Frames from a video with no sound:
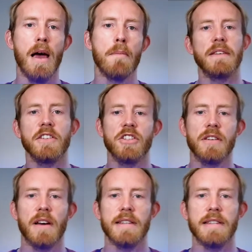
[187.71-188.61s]
By
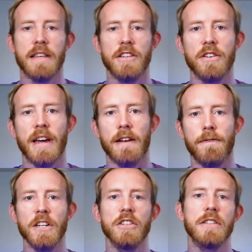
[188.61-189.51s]
digitizing this, you gain
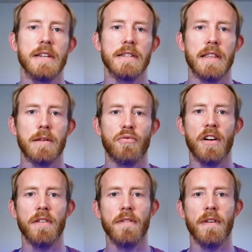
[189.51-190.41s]
efficiencies in the
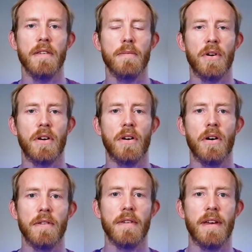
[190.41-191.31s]
process
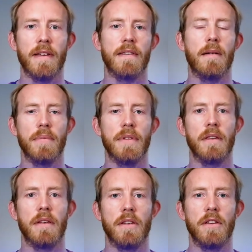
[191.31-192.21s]
because it's something,